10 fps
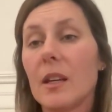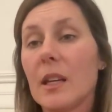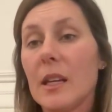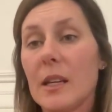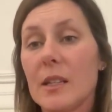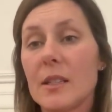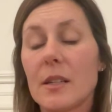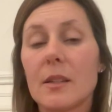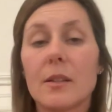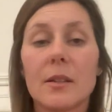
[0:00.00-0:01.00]
It
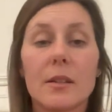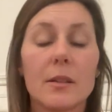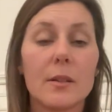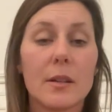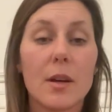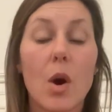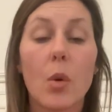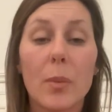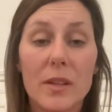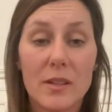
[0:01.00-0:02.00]

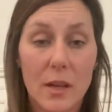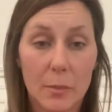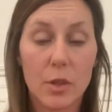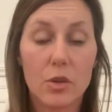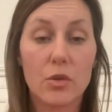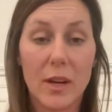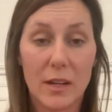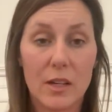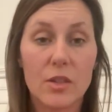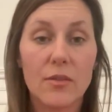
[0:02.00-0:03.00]
opens up your
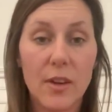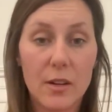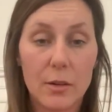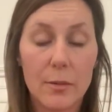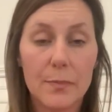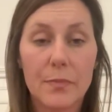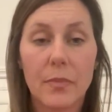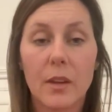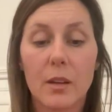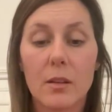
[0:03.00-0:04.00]
drainage funnel.
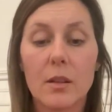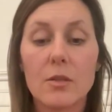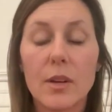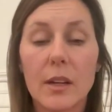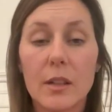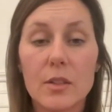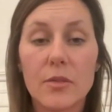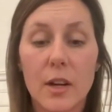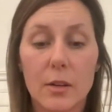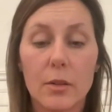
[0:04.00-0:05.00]
The drainage
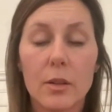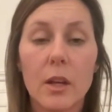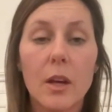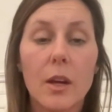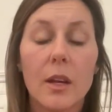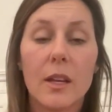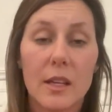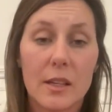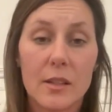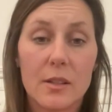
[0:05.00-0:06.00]
funnel
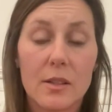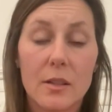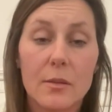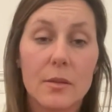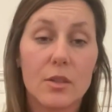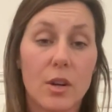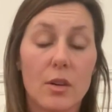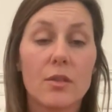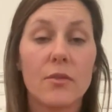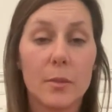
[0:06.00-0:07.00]

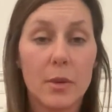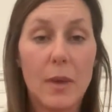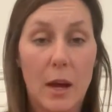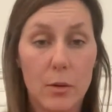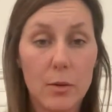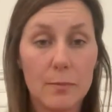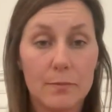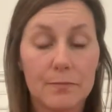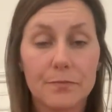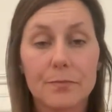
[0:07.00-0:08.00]
starts from the bowel
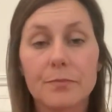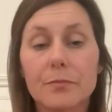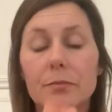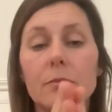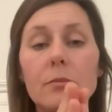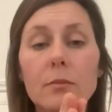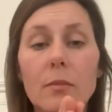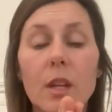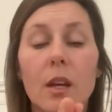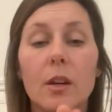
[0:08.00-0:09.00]

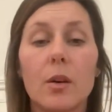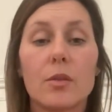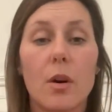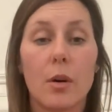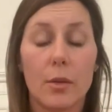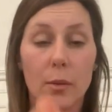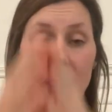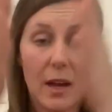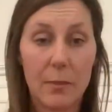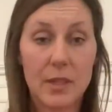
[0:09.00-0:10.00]
and goes all the
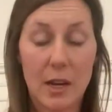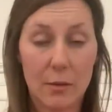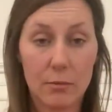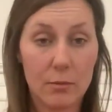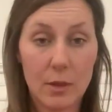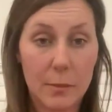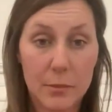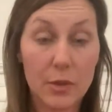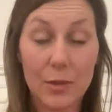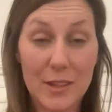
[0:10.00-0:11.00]
way up
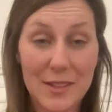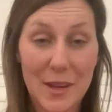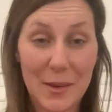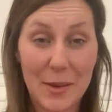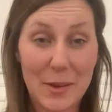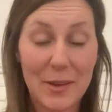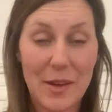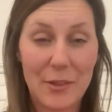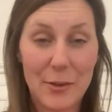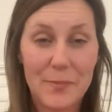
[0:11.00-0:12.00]
to the cellular
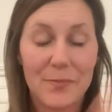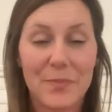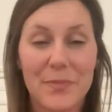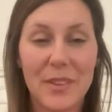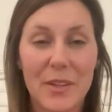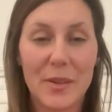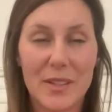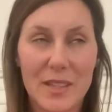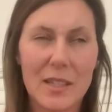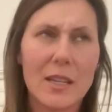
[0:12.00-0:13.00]
level. You can
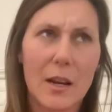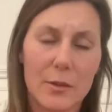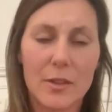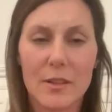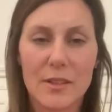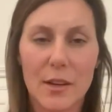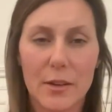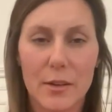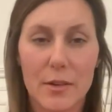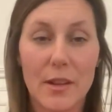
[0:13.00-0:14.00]
say down to the
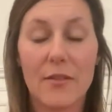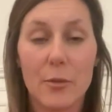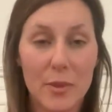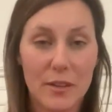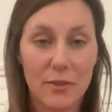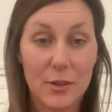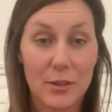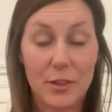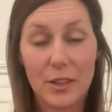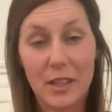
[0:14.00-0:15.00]
cellular level, but if you're
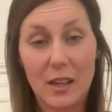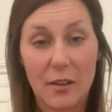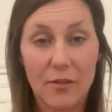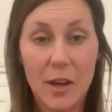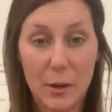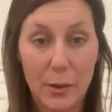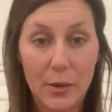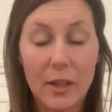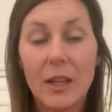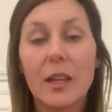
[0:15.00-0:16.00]
looking at a funnel,